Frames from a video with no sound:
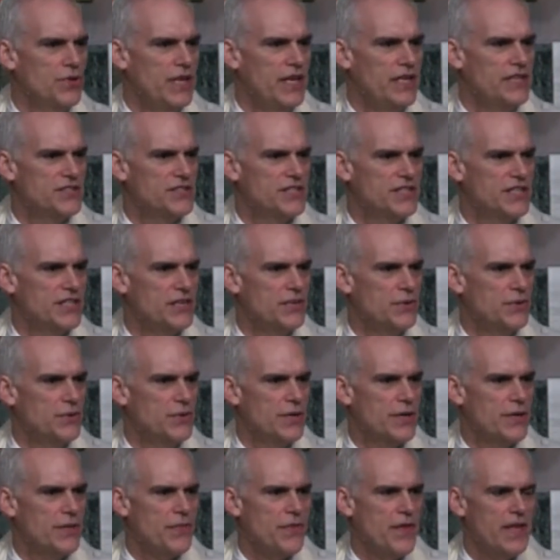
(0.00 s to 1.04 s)
is in the
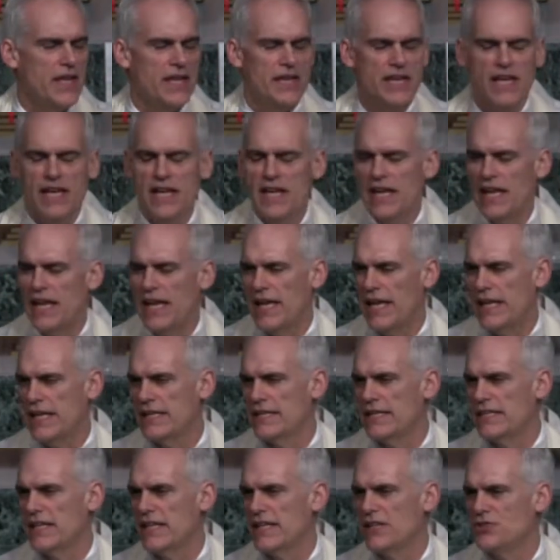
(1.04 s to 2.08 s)
north and,
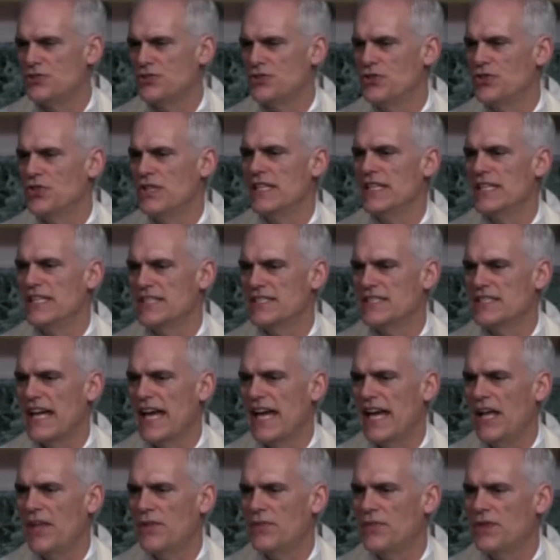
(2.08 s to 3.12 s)
and uh, Judah in the
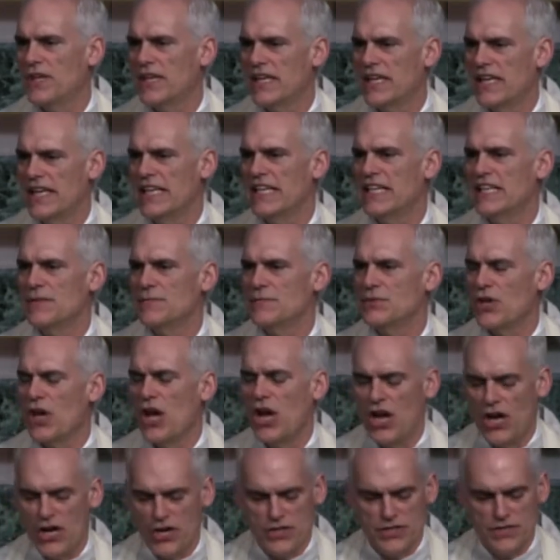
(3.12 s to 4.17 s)
south, the kingdoms
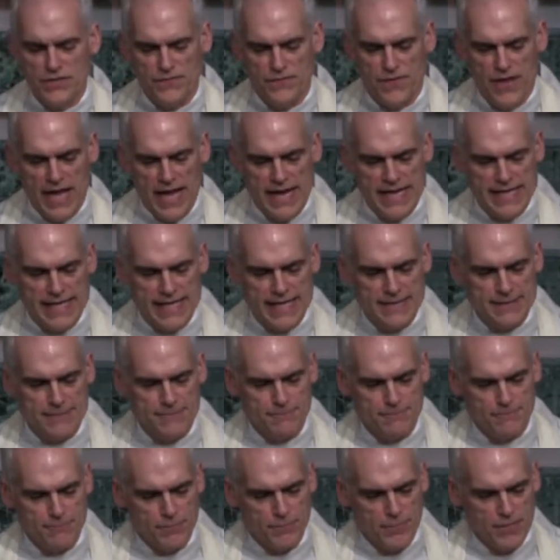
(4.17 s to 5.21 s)
are divided.
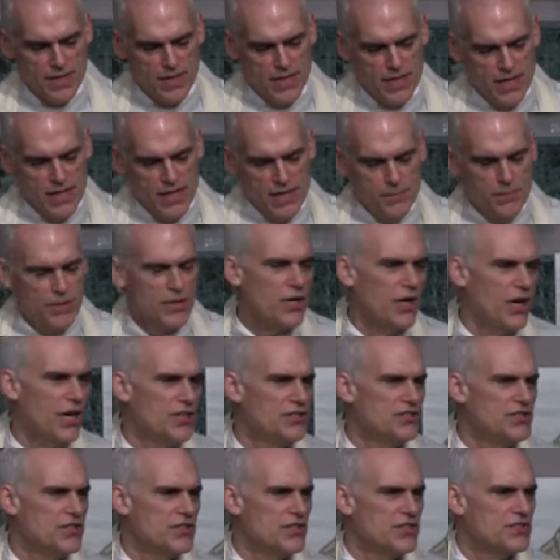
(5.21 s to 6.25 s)

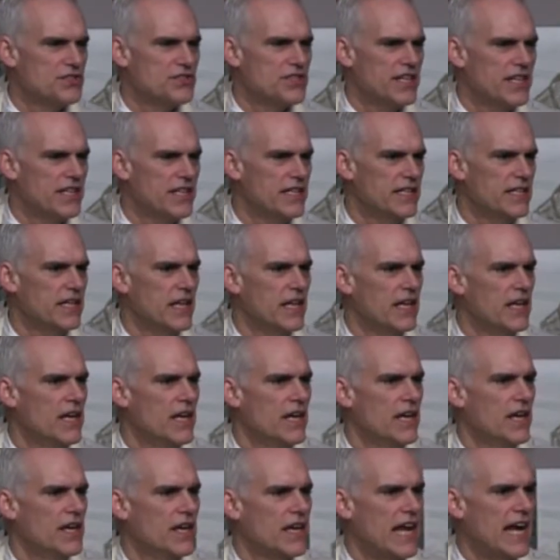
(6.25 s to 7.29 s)
Because of their sin, the,
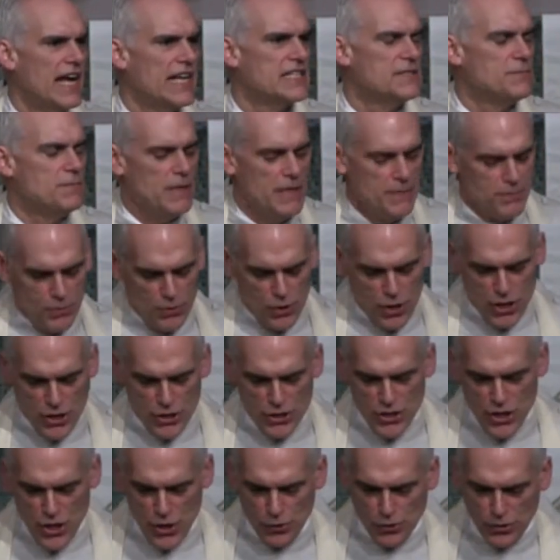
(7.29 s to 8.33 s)
God's people are
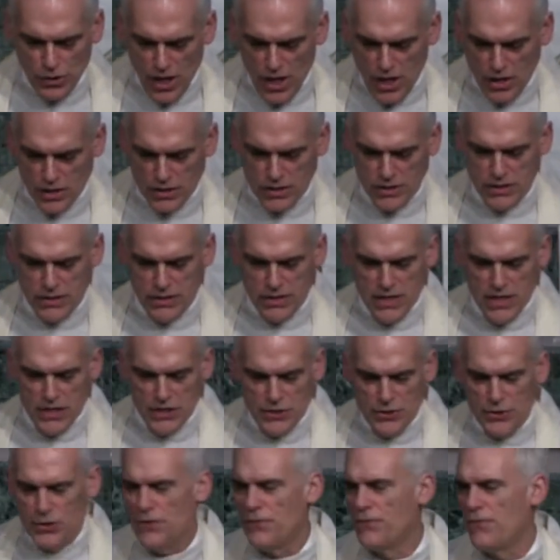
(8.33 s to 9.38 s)
no longer
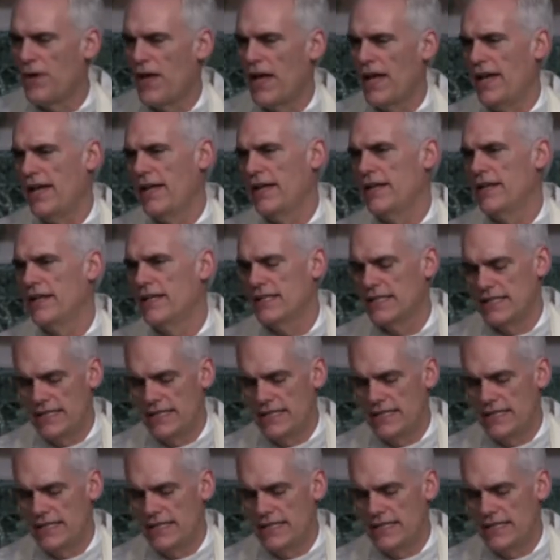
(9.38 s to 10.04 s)
unified.